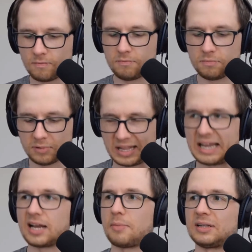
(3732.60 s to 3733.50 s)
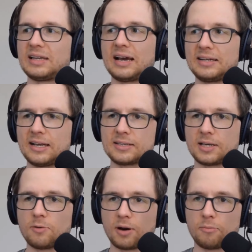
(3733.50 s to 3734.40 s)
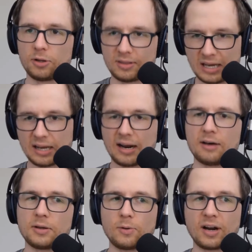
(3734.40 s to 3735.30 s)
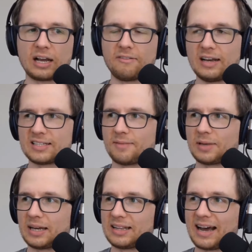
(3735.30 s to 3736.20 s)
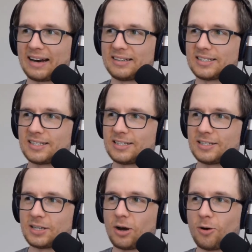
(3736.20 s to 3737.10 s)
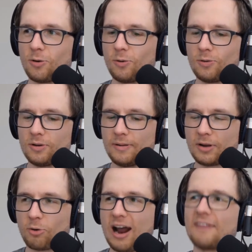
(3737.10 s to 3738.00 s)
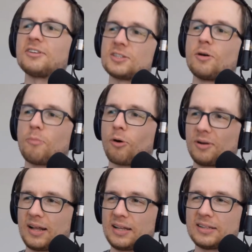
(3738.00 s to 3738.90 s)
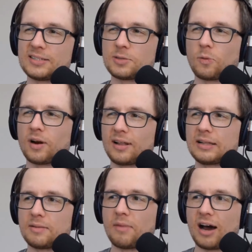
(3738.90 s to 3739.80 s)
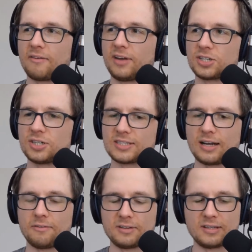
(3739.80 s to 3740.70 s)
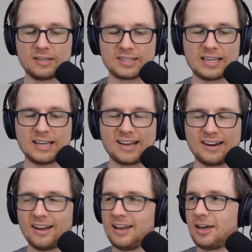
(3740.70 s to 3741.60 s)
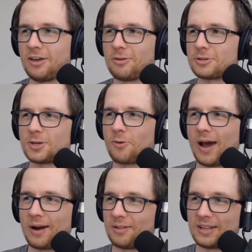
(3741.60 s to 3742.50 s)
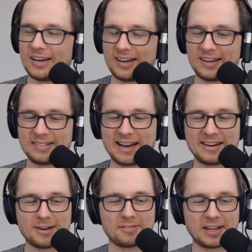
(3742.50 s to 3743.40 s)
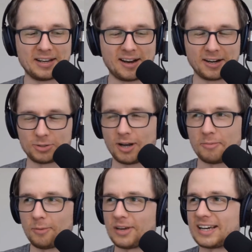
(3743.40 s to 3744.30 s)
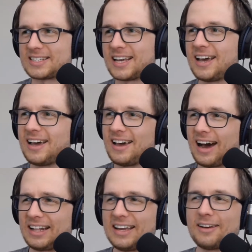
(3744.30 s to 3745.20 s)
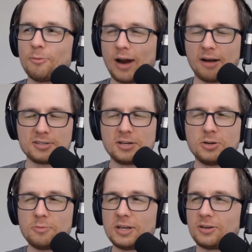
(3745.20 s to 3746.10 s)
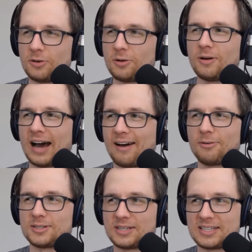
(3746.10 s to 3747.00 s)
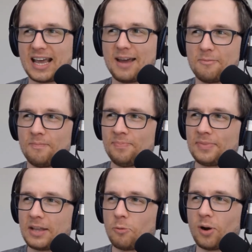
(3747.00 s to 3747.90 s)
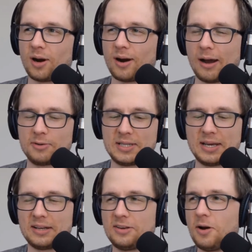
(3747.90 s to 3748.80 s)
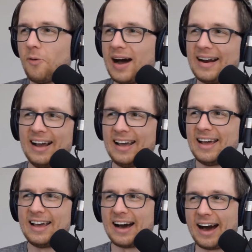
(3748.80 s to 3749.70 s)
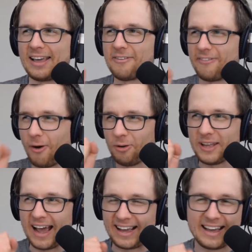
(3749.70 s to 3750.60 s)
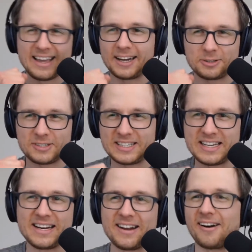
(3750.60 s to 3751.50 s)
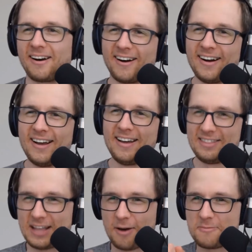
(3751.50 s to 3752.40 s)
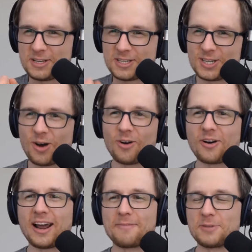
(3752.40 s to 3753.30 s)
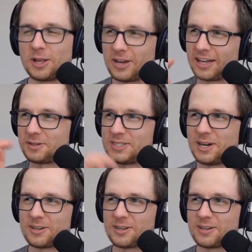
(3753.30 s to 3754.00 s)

thinking about the ideas they want to put, thinking how they want to convey something? And that is craft is so important. I think this is where I think the motivation itself is key. And you're so right on the idea of the hedonic treadmill, because I think when I was a newbie too, I was the same, where I was thinking, you know what? If only I can get to senior, that would be so great. But then you get to seniors, like,